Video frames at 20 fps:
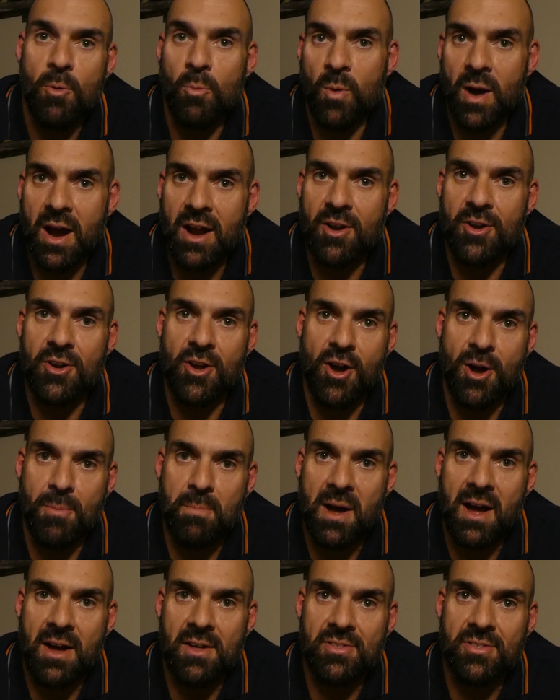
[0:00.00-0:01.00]
we're on our
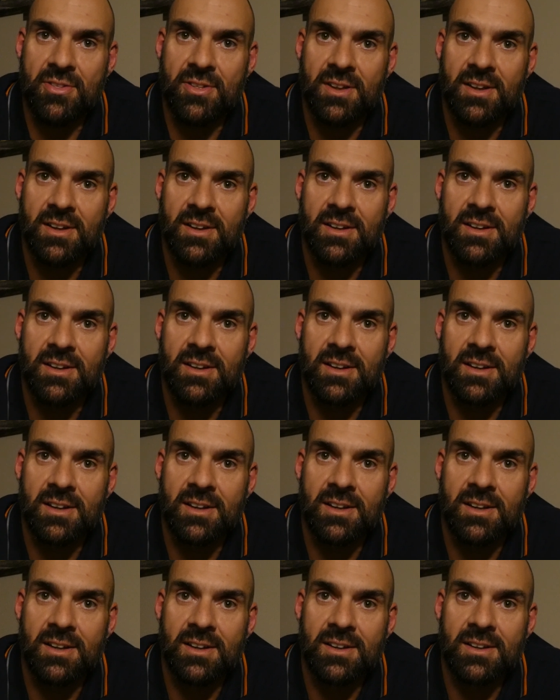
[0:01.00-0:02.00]
path.
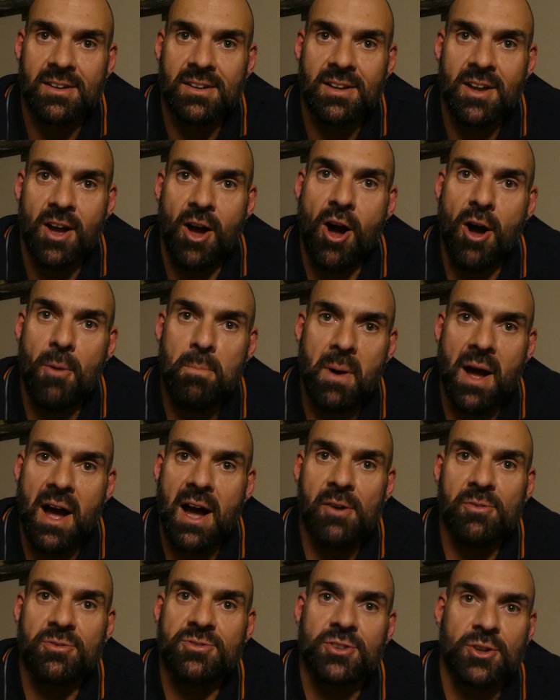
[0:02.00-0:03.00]
Our
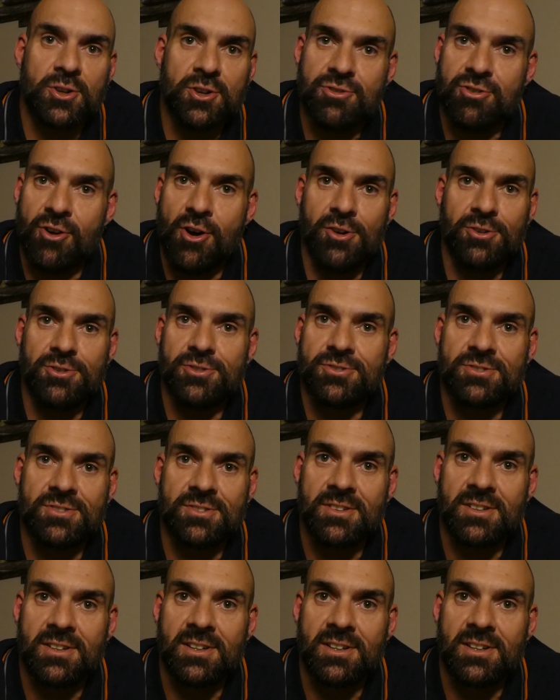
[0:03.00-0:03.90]
paths cross.